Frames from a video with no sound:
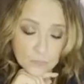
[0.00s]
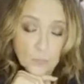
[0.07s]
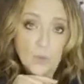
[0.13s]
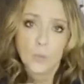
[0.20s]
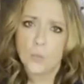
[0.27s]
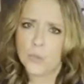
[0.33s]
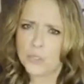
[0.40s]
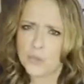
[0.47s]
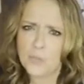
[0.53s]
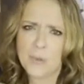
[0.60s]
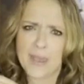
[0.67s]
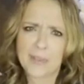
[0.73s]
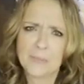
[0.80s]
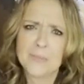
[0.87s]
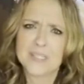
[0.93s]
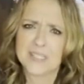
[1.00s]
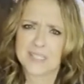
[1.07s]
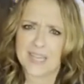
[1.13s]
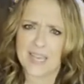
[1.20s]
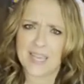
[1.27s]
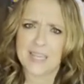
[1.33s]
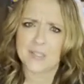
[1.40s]
when you make
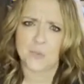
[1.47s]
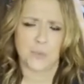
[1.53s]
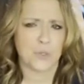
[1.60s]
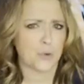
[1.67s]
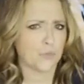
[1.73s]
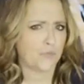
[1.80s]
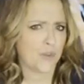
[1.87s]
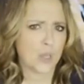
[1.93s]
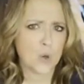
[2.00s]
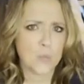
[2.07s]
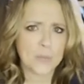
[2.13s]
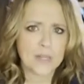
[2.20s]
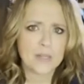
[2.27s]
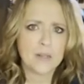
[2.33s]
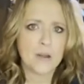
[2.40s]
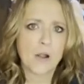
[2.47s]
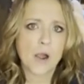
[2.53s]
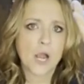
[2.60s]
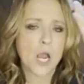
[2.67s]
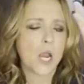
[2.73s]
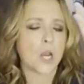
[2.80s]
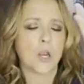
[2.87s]
mistakes when you're filming,
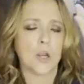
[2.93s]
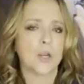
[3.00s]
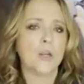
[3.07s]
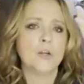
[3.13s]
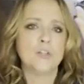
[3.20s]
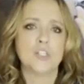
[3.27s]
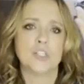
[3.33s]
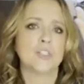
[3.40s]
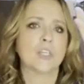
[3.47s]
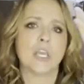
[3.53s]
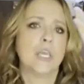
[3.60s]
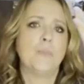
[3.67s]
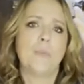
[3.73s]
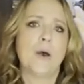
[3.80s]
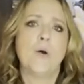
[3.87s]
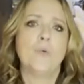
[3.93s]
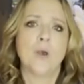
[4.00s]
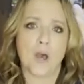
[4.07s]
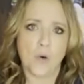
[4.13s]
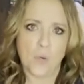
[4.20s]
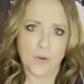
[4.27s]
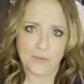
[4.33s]
girl, just keep on
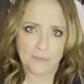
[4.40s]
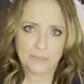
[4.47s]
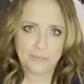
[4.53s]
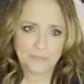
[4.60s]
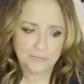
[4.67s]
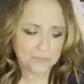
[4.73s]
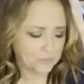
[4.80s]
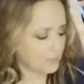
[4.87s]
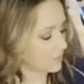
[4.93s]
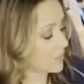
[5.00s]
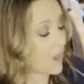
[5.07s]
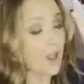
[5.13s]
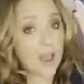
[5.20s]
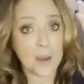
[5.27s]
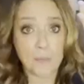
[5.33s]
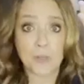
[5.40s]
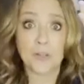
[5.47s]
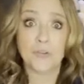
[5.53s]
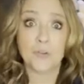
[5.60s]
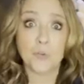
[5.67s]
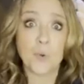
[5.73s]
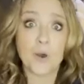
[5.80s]
going. I'm going
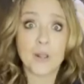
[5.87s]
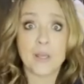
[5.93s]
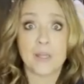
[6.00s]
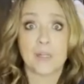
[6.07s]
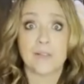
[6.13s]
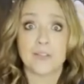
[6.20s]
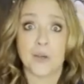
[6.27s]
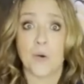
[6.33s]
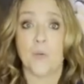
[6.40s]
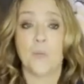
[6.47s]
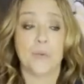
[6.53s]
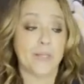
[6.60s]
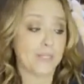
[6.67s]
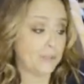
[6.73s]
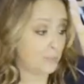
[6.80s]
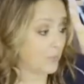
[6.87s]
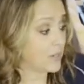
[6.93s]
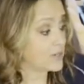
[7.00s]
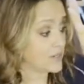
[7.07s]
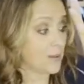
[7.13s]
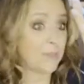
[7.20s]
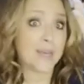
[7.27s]
to do what Honey told me because
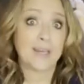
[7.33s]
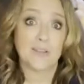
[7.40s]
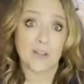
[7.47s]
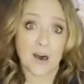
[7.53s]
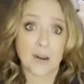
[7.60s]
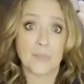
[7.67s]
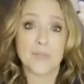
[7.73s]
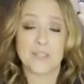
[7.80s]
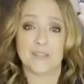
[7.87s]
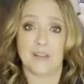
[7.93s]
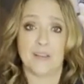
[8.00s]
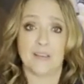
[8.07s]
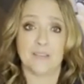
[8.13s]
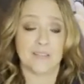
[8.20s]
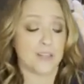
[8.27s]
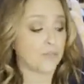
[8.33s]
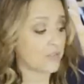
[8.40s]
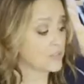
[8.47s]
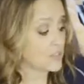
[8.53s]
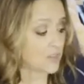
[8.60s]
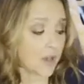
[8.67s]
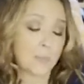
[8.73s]
I make a lot of mistakes. And if I
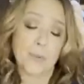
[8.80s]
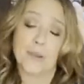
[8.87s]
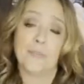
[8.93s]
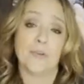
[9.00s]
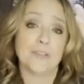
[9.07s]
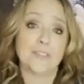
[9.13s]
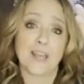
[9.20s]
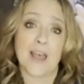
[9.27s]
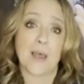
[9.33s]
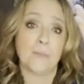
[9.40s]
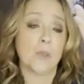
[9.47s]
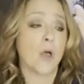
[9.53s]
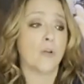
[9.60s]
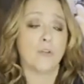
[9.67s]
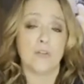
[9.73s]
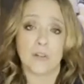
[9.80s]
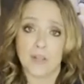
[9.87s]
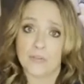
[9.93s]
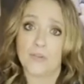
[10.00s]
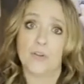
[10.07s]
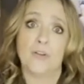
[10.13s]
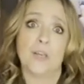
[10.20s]
stop every time, y'all are
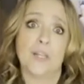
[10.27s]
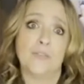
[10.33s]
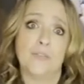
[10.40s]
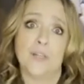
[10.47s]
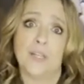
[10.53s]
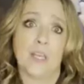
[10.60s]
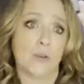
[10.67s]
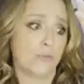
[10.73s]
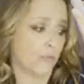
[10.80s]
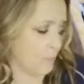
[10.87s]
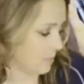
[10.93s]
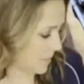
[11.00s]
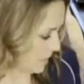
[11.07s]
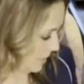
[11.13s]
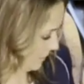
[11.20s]
never going to get a video from me.